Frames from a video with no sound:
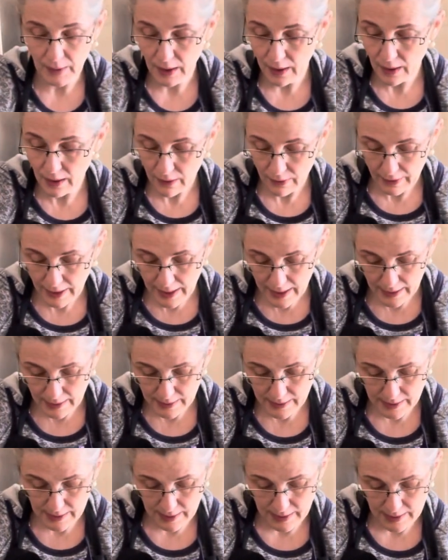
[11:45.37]
All
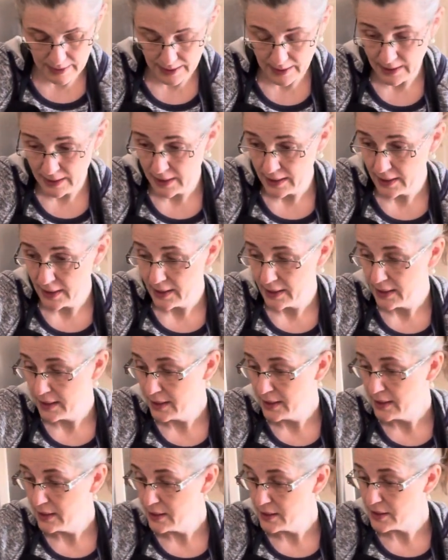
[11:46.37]
right,
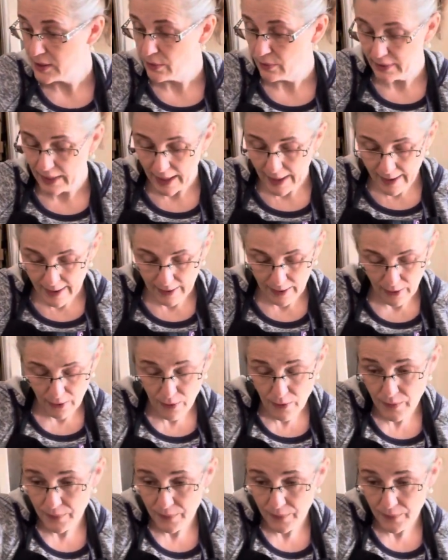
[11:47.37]
so now